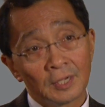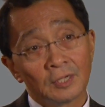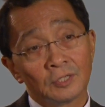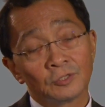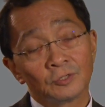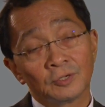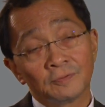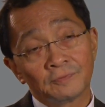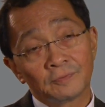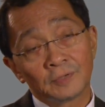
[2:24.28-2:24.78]

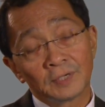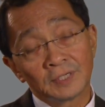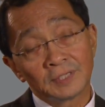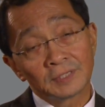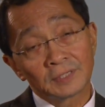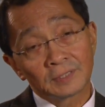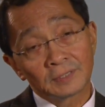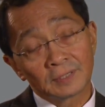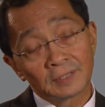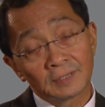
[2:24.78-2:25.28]
So if
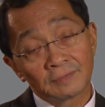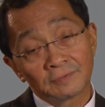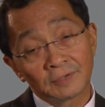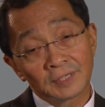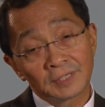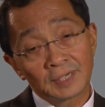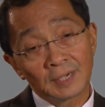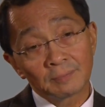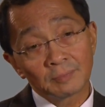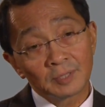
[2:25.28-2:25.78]
for
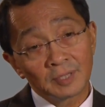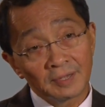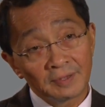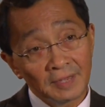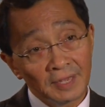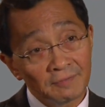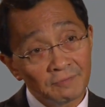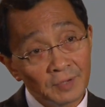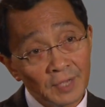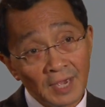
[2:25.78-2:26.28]
example,
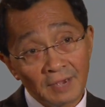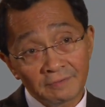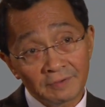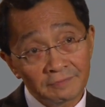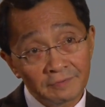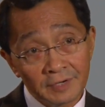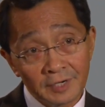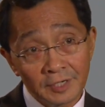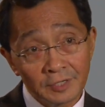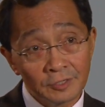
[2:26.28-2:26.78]
if we have a
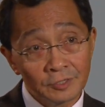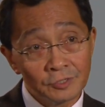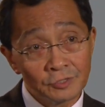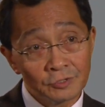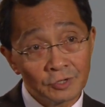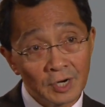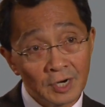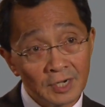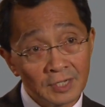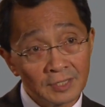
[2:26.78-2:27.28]
very good
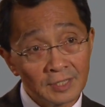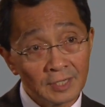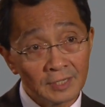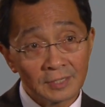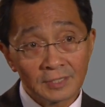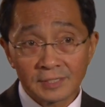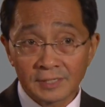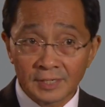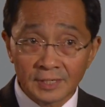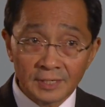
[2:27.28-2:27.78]
drug
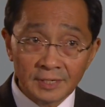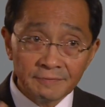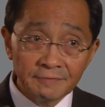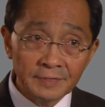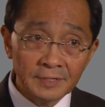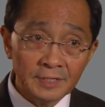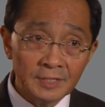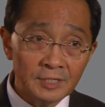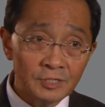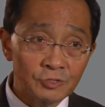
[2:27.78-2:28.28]
that
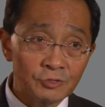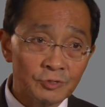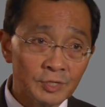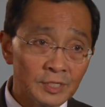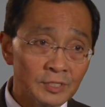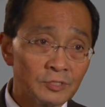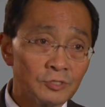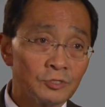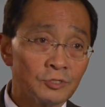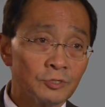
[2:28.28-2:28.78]
significantly
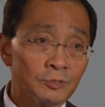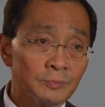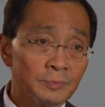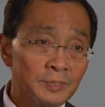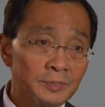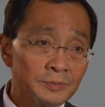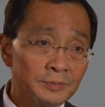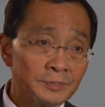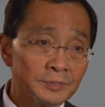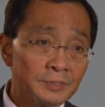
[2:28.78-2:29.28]
shrinks
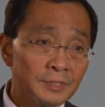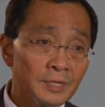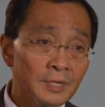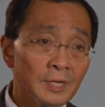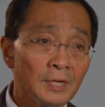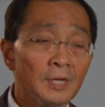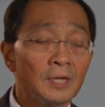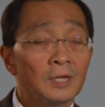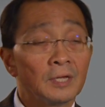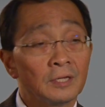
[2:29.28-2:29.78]
tumors,
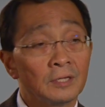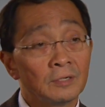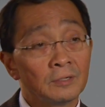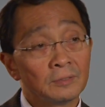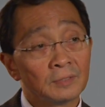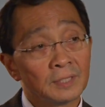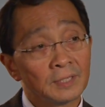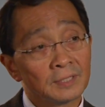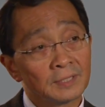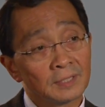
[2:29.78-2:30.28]
you
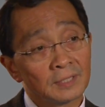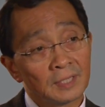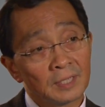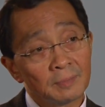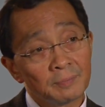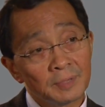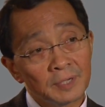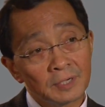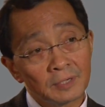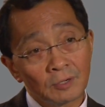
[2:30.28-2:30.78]
know, they
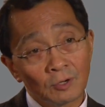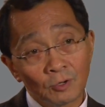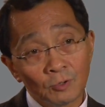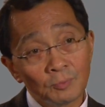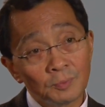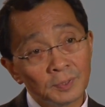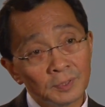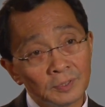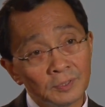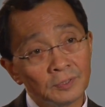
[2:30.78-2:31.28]
appear
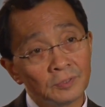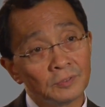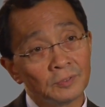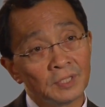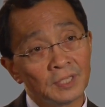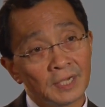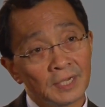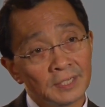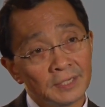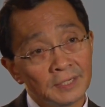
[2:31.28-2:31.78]
open to
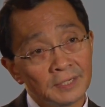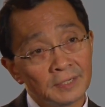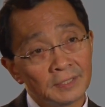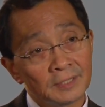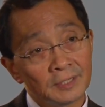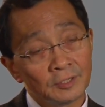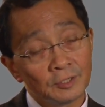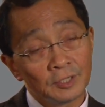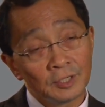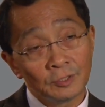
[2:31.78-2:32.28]
the idea
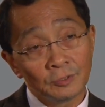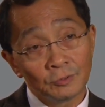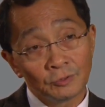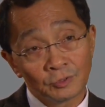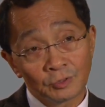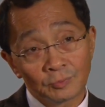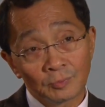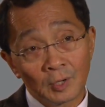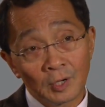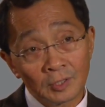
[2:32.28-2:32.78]
that you can do
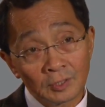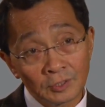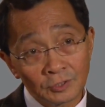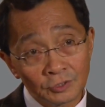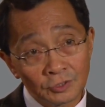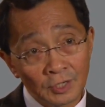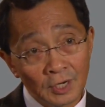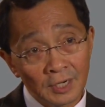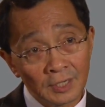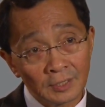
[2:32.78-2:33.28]
smaller
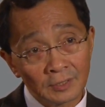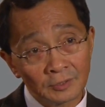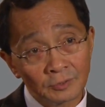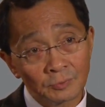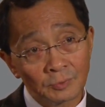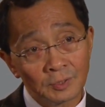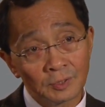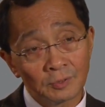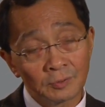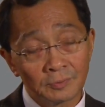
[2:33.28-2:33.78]

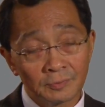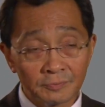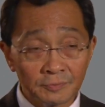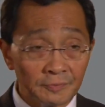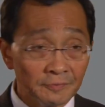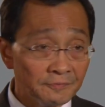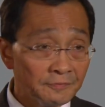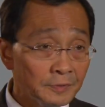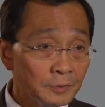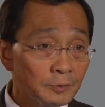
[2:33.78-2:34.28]
trials with
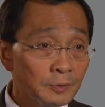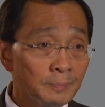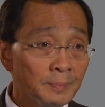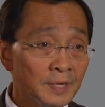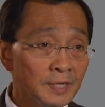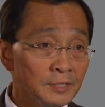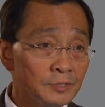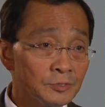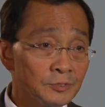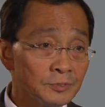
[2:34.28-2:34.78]
fewer
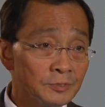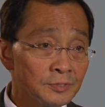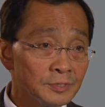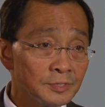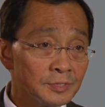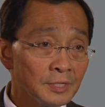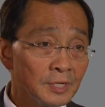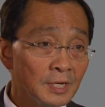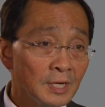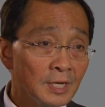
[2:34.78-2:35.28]
patients,